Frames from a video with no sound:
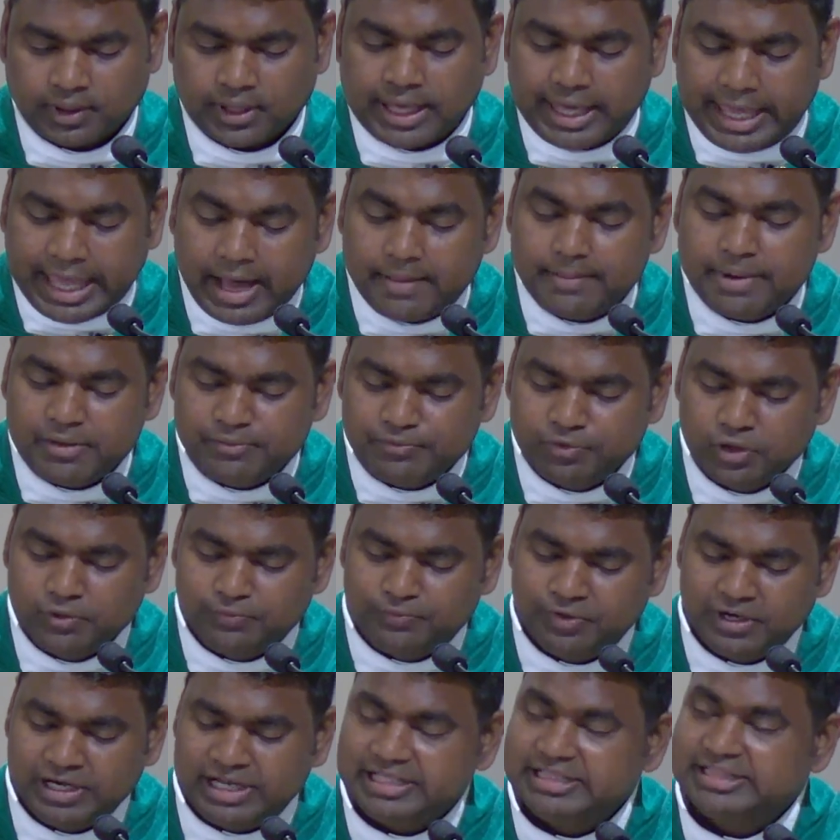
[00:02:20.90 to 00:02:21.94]
Am I
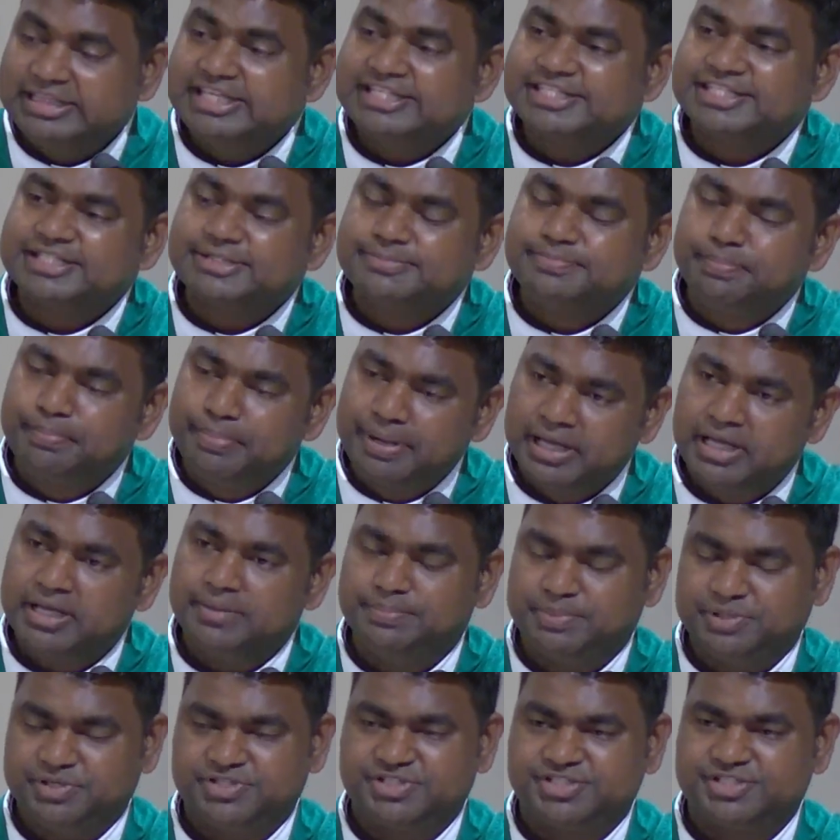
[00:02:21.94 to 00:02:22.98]
fulfilling this
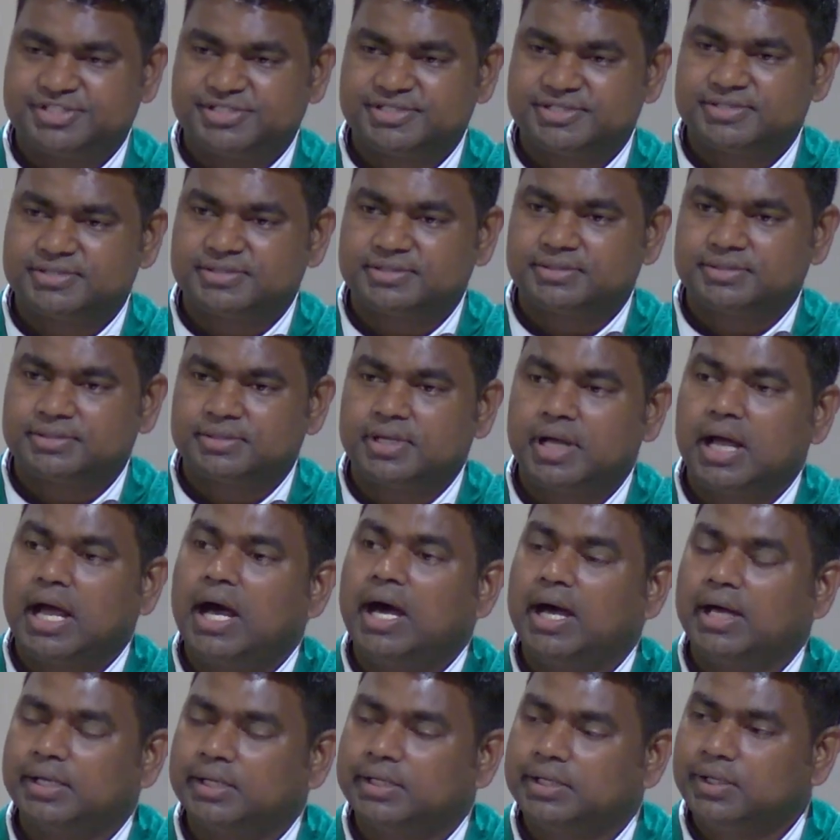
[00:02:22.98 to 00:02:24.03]
purpose
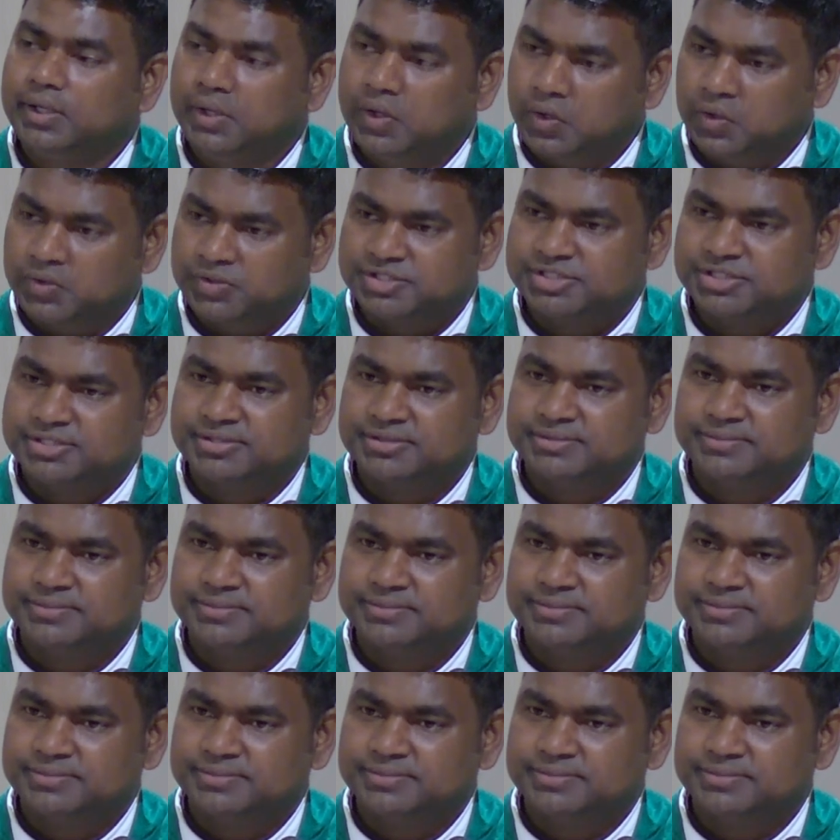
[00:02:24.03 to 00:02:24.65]
or not?